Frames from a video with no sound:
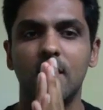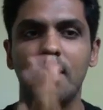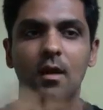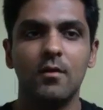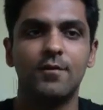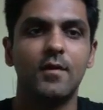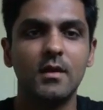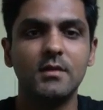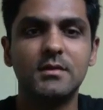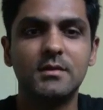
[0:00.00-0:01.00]
Hello
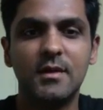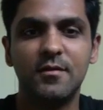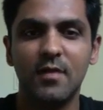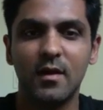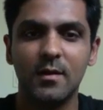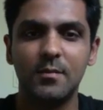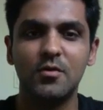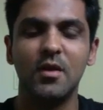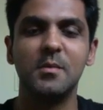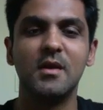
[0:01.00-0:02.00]
friends, welcome
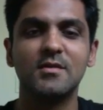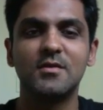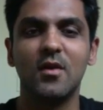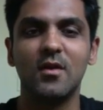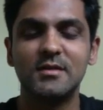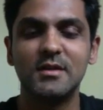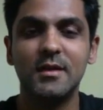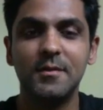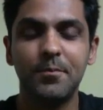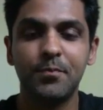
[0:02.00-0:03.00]
to AB
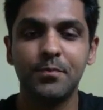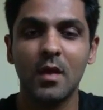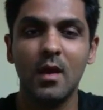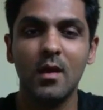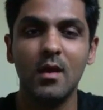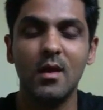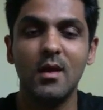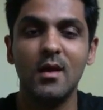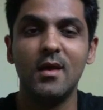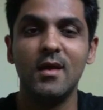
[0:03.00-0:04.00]
Astrology.
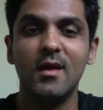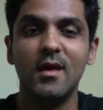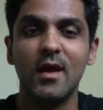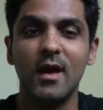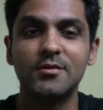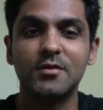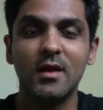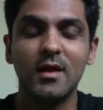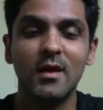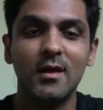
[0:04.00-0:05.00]

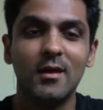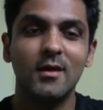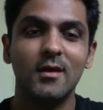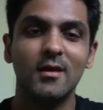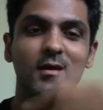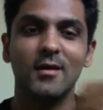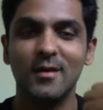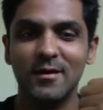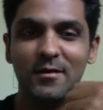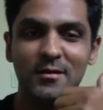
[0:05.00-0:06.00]
Actually,
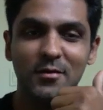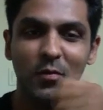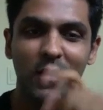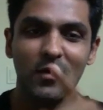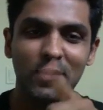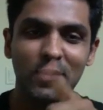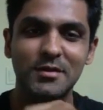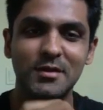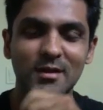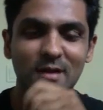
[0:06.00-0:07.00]
the one
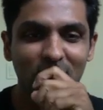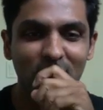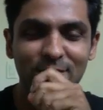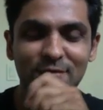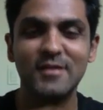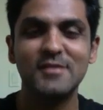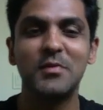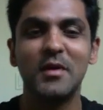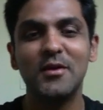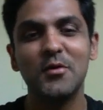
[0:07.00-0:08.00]
version of this
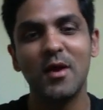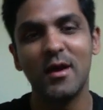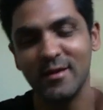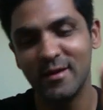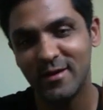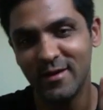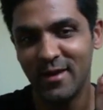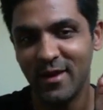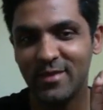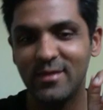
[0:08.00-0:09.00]
video I did it in
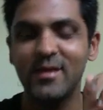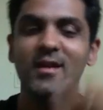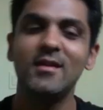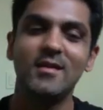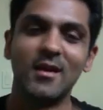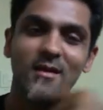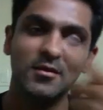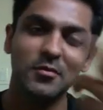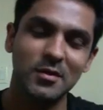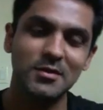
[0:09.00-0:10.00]
Hindi, the another
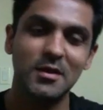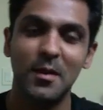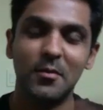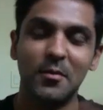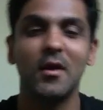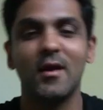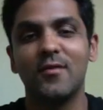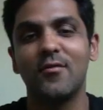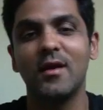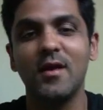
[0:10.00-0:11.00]
version I'm doing it
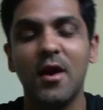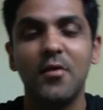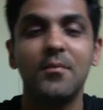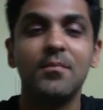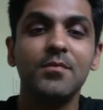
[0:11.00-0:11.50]
right now